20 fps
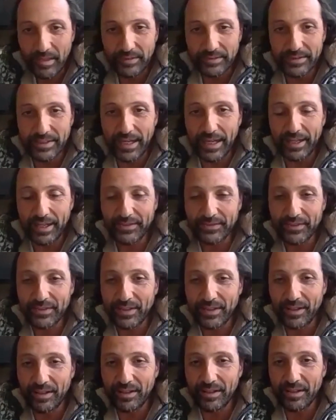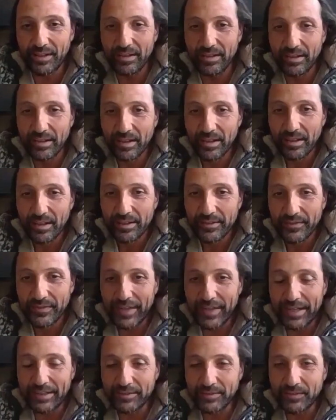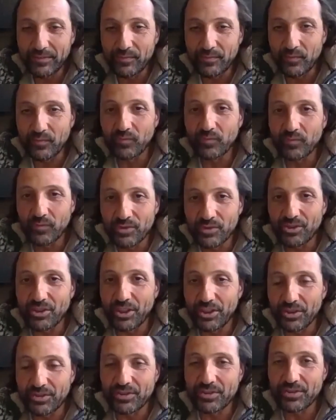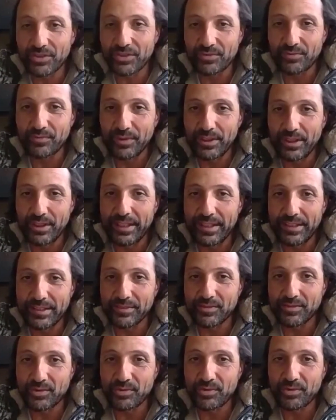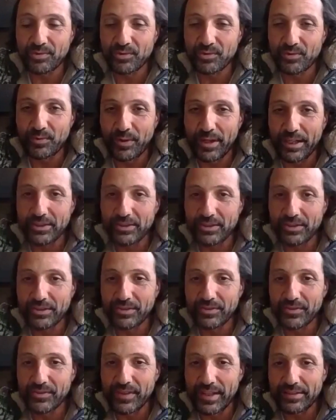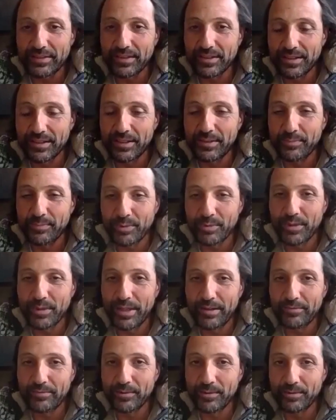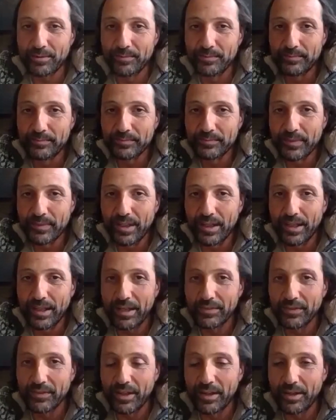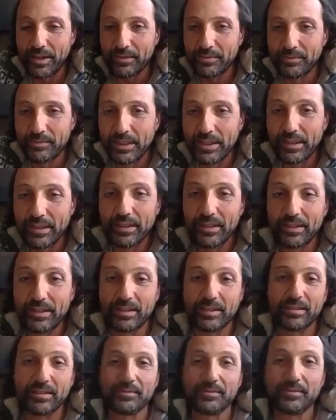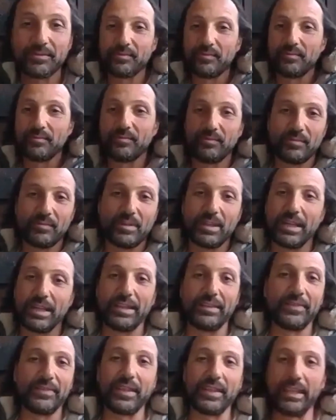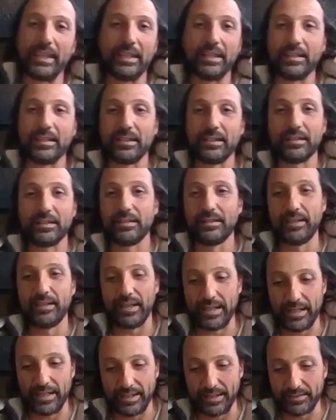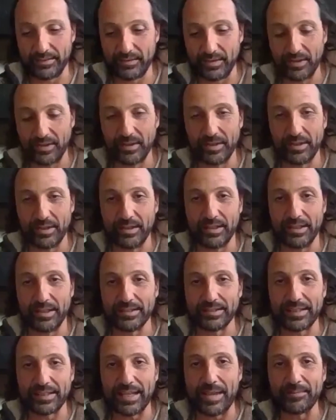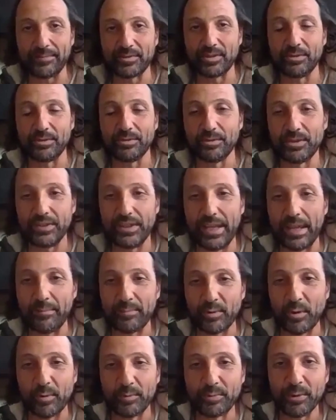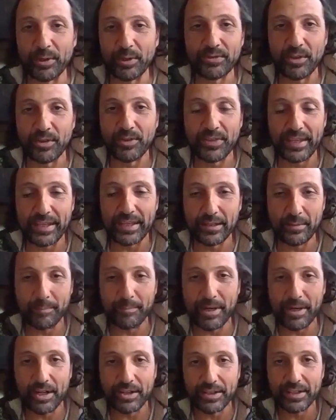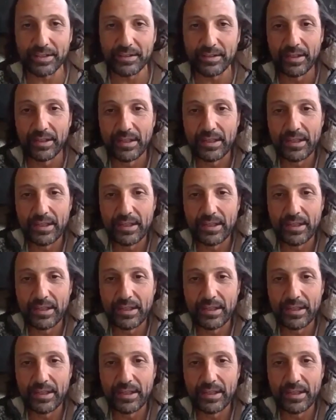that uh, that starts to really answer those questions at a deeper level and uh, I think that it's absolutely appropriate to think about it